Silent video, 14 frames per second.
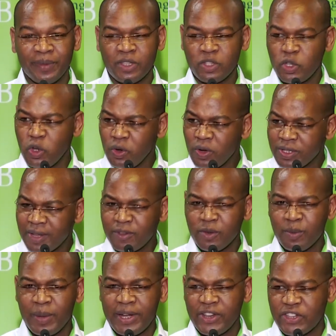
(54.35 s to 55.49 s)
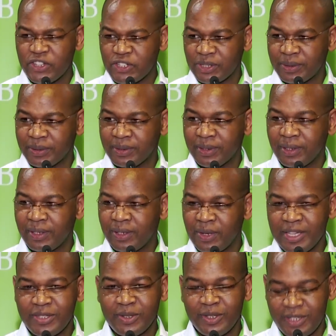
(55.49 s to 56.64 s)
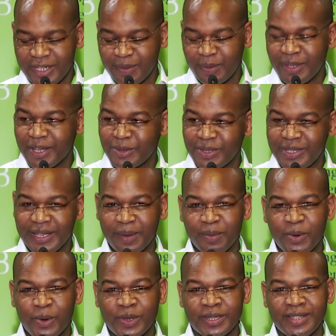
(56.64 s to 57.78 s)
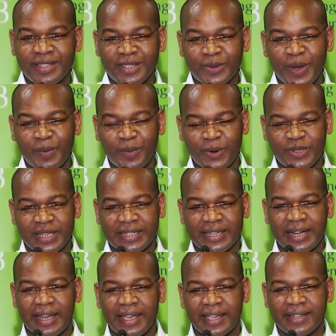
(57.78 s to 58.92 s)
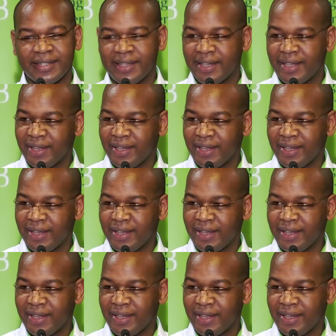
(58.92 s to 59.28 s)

So you always have to manage. Let's not just be there to tick a box. And this is one project I liked.